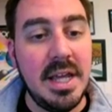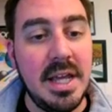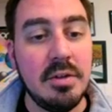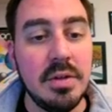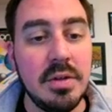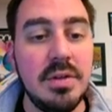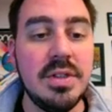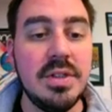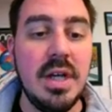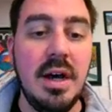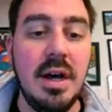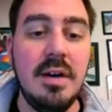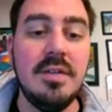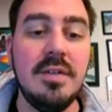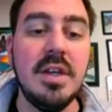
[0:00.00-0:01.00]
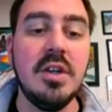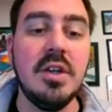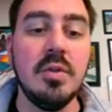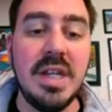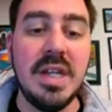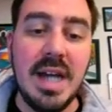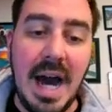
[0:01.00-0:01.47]
cruise of the
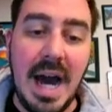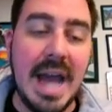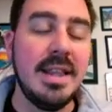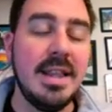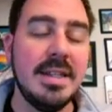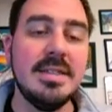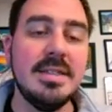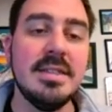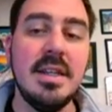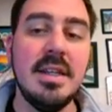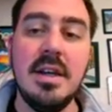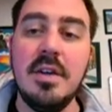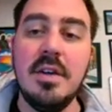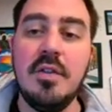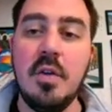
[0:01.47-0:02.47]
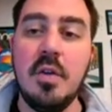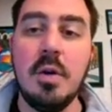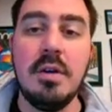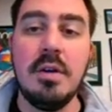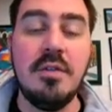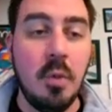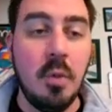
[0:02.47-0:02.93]
Greek islands
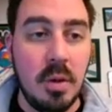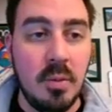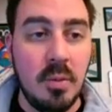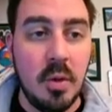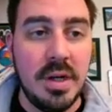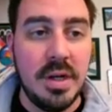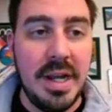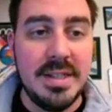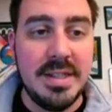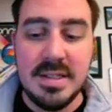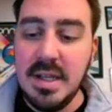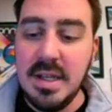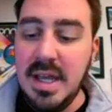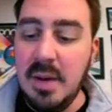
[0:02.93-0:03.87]
for 4 more nights.